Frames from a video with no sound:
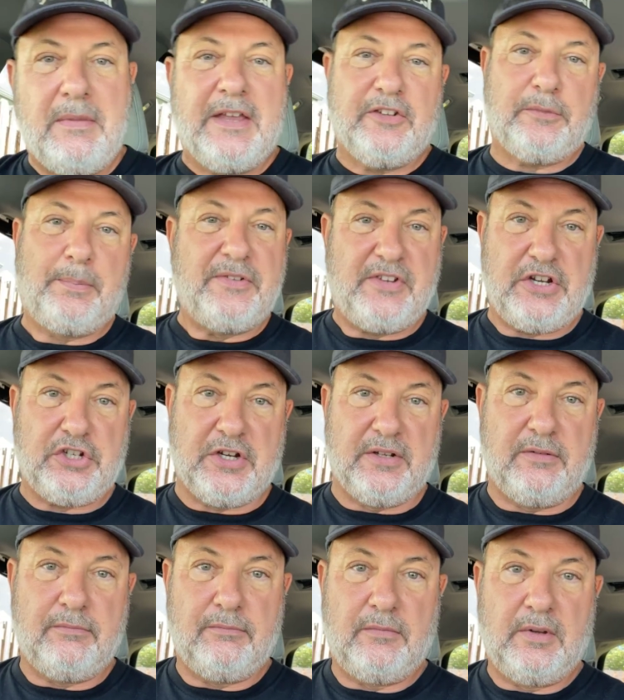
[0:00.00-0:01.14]
from his
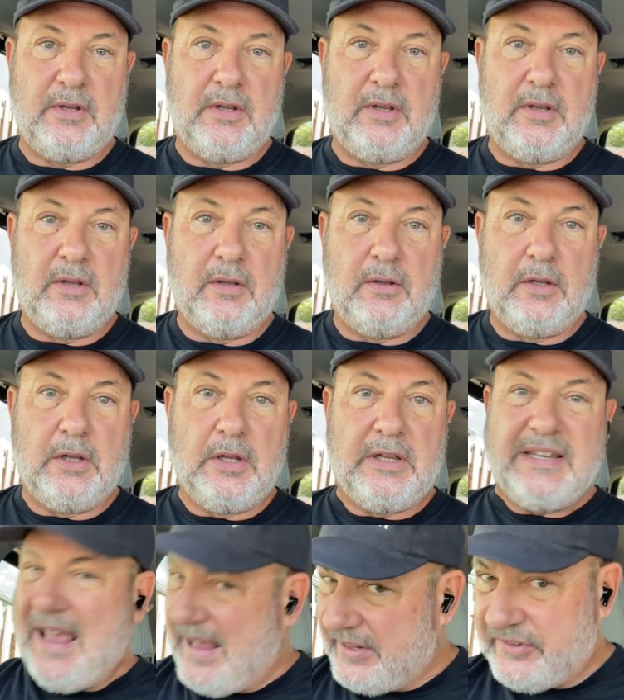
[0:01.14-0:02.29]
position.
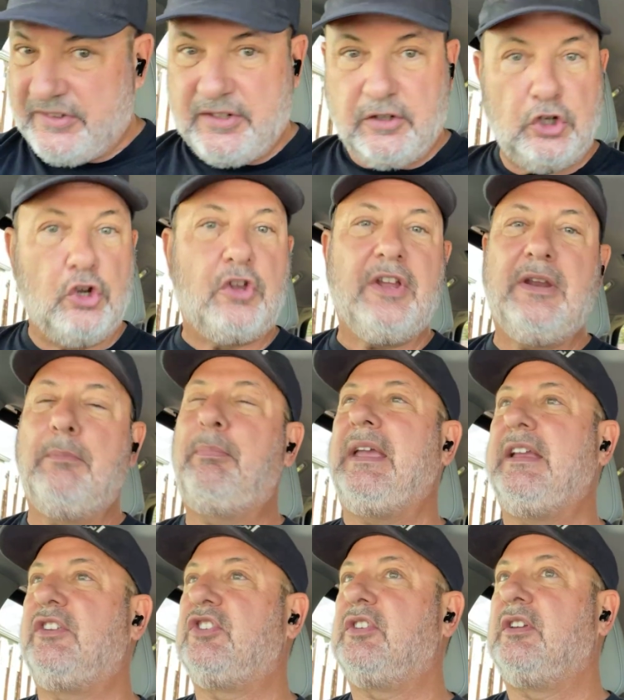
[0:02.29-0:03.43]
Yes, you can
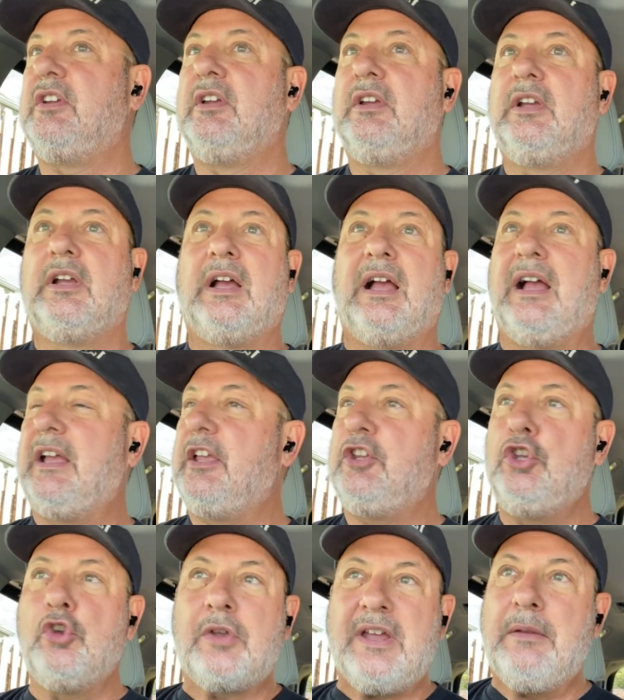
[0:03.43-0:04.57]
impeach.
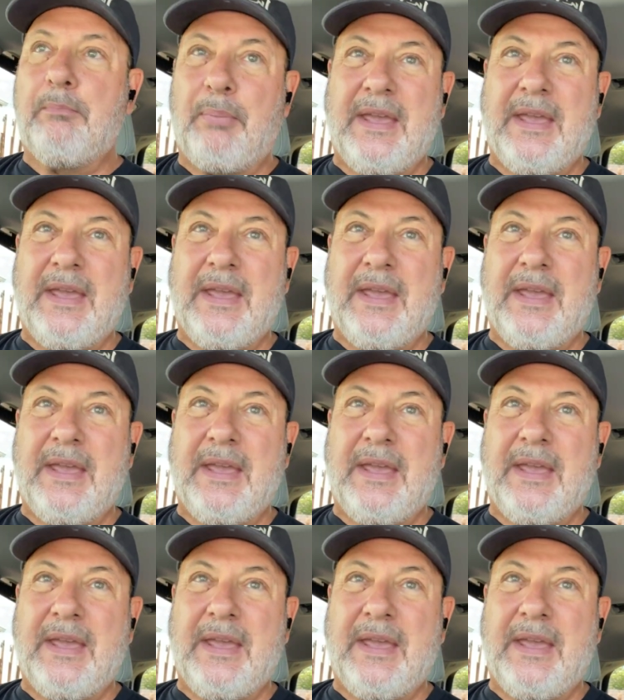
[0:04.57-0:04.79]
You can